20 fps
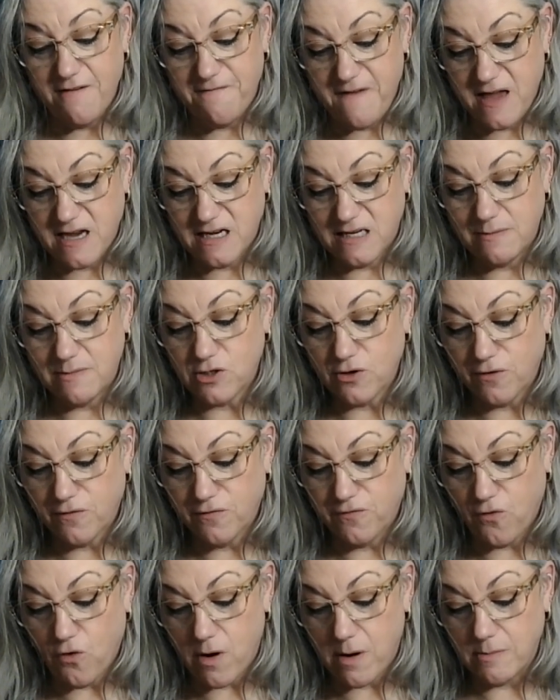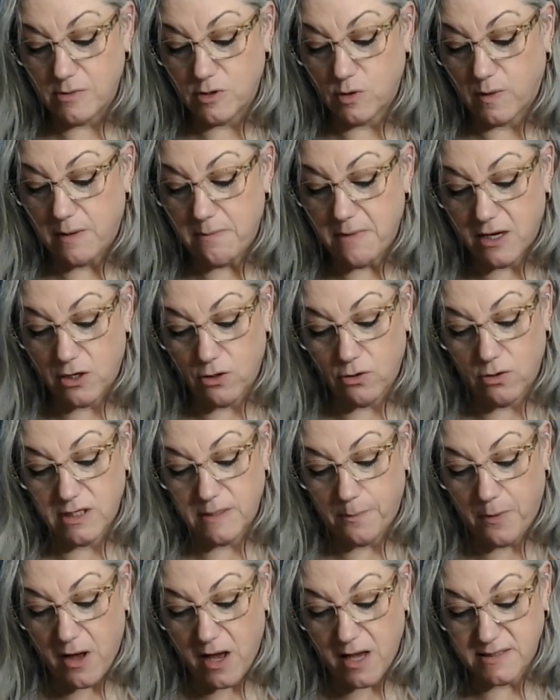Phantoms are formed when mineral
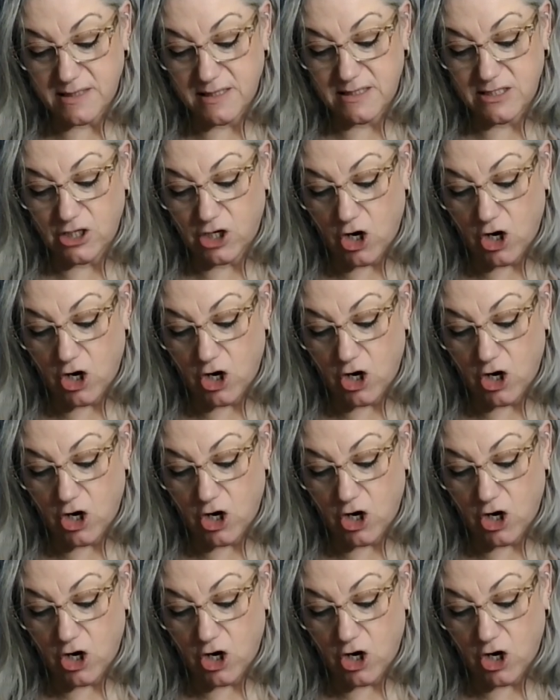deposits